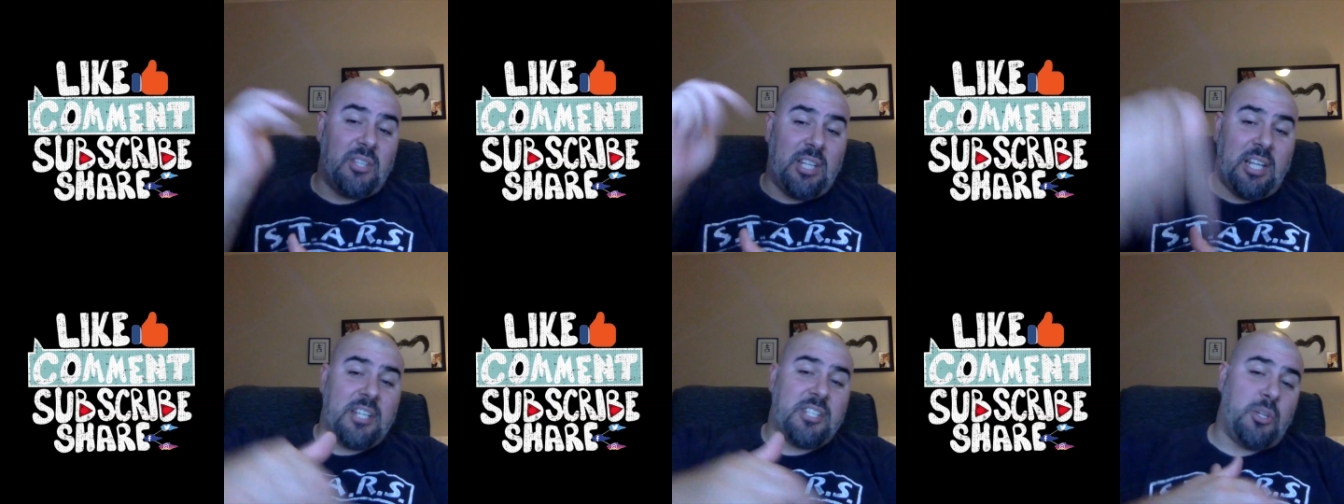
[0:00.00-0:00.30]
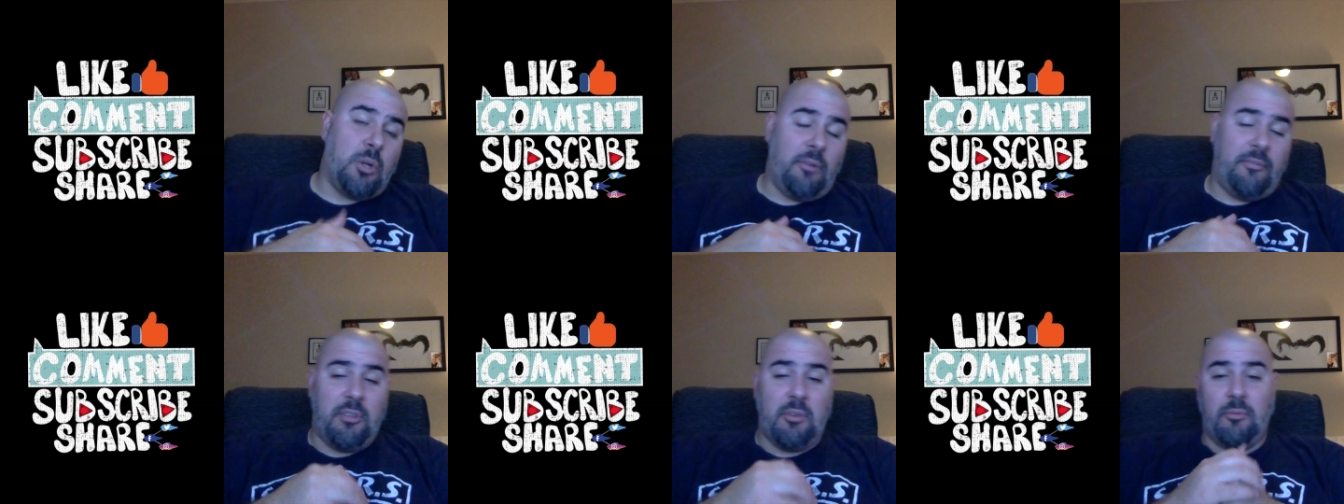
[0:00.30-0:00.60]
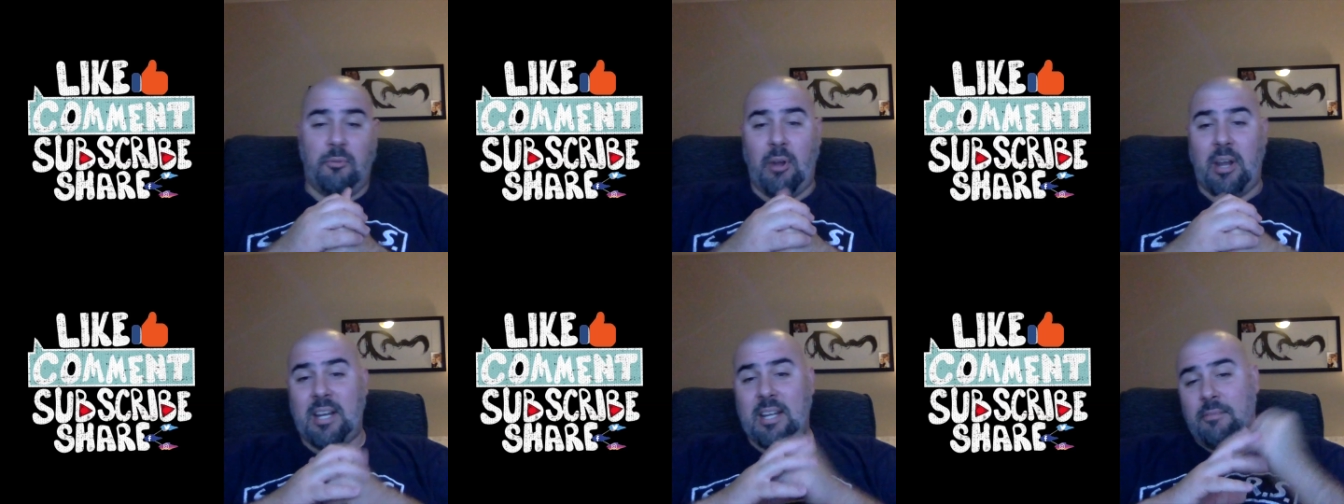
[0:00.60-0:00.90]
so let us know if
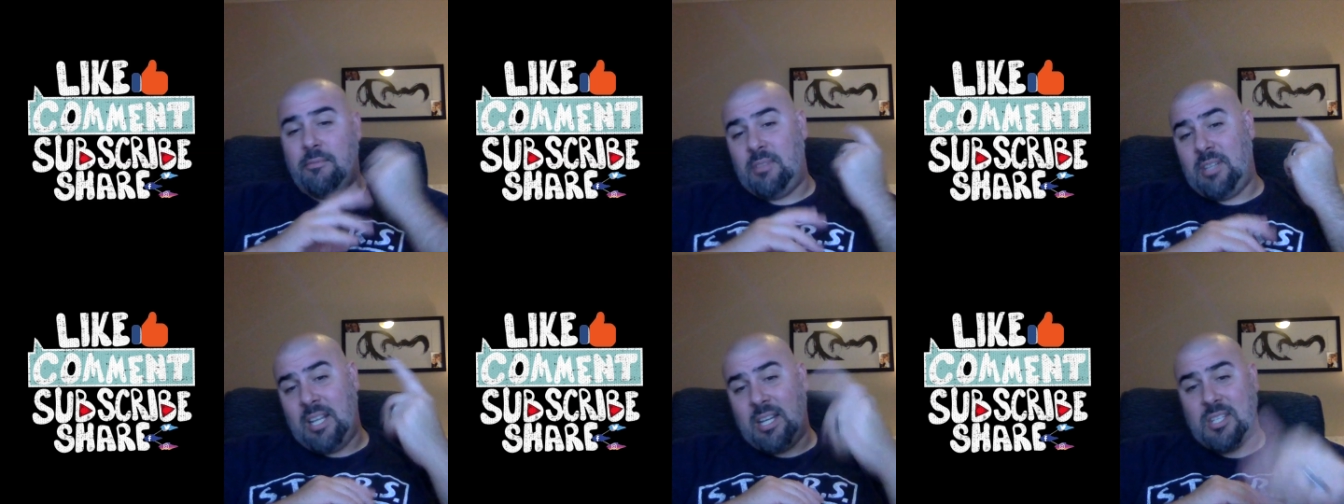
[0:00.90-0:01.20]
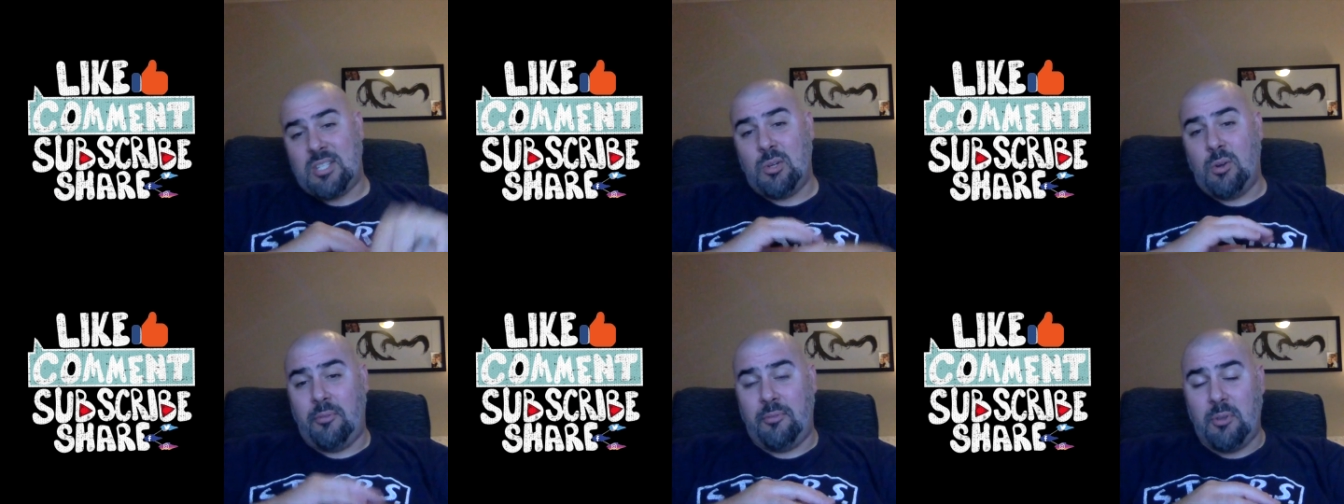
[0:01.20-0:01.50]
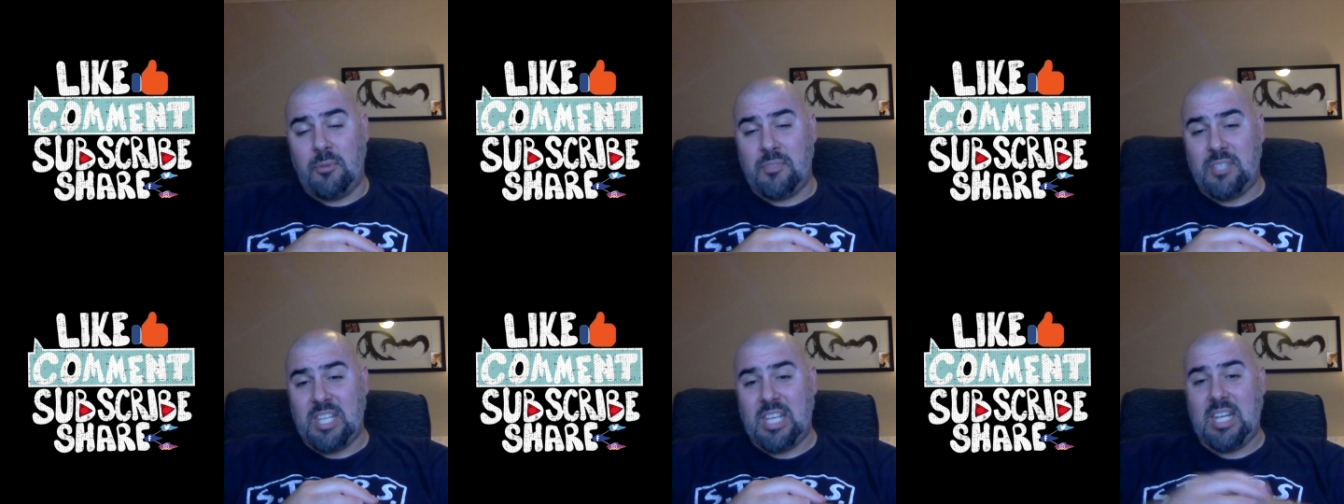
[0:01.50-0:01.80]
you've read it. Let us know if
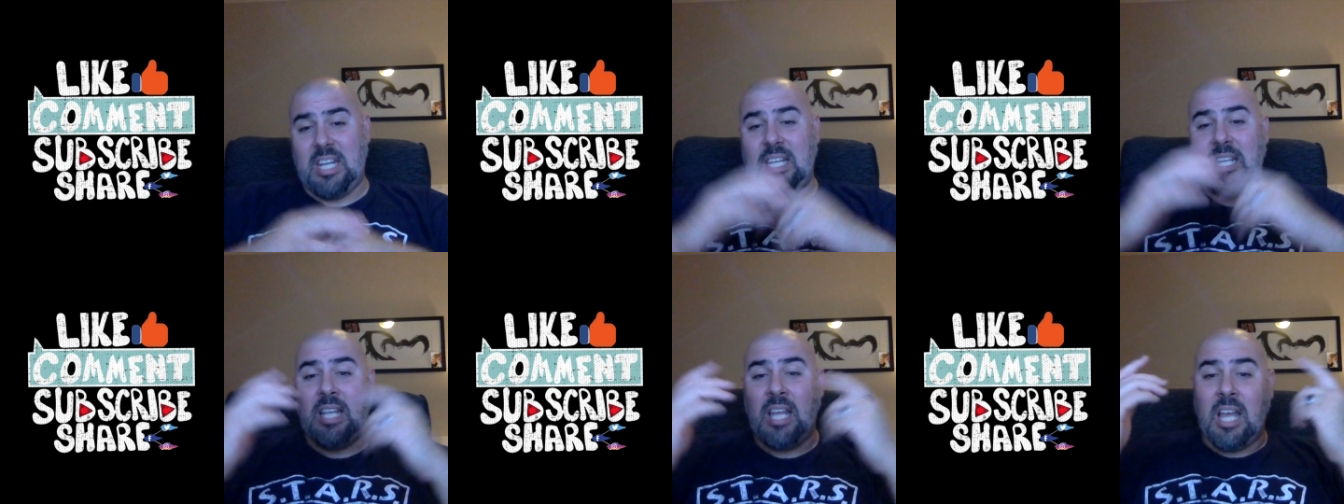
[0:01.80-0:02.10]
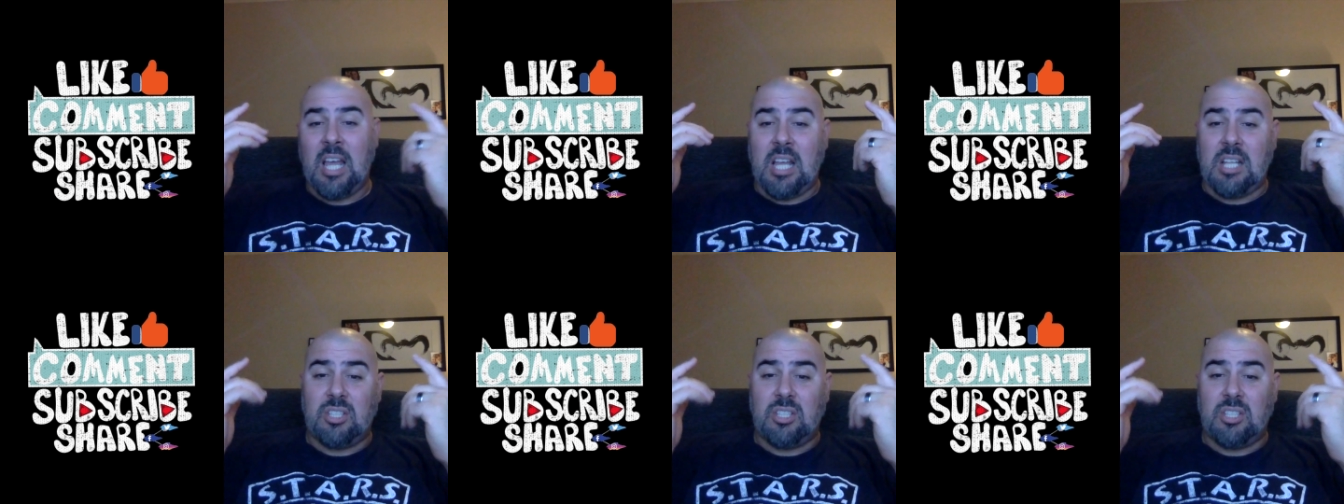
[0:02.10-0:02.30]
you've seen it.